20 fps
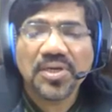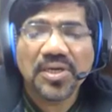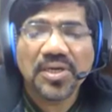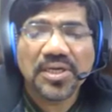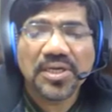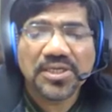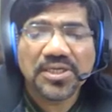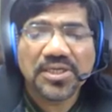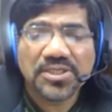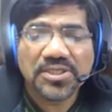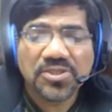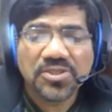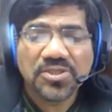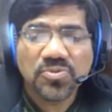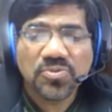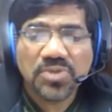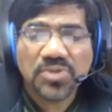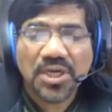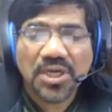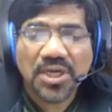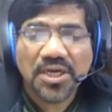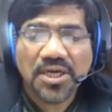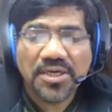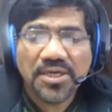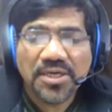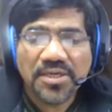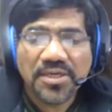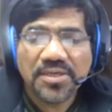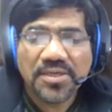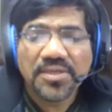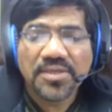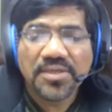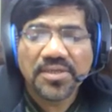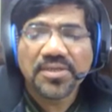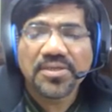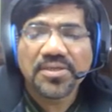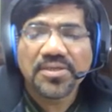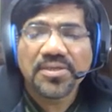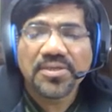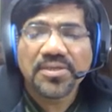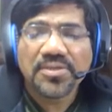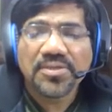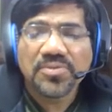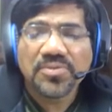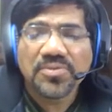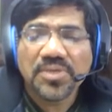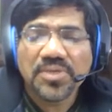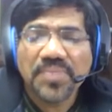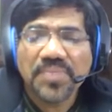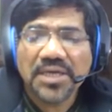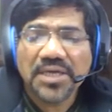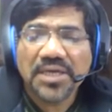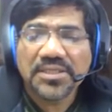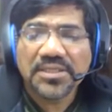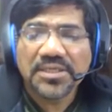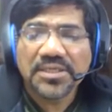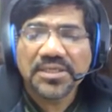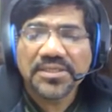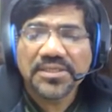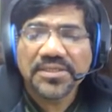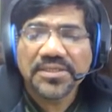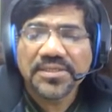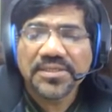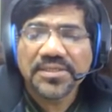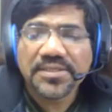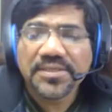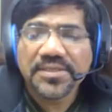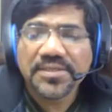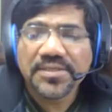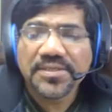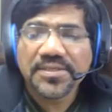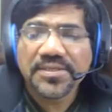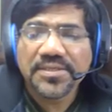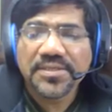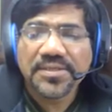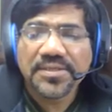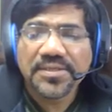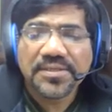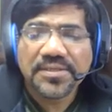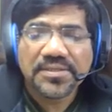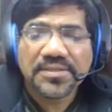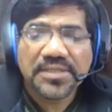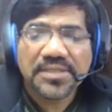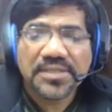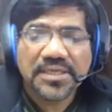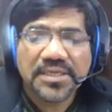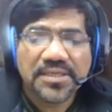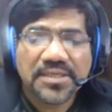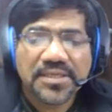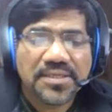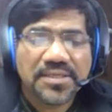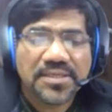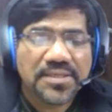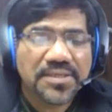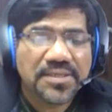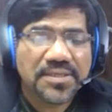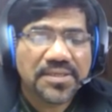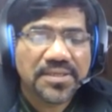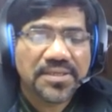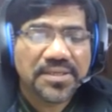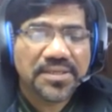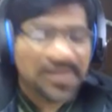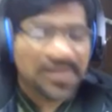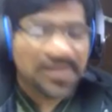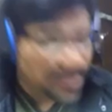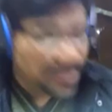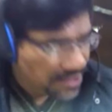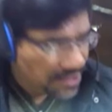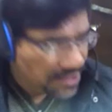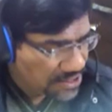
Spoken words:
It is in Uttarakhand. You can mark that. Then it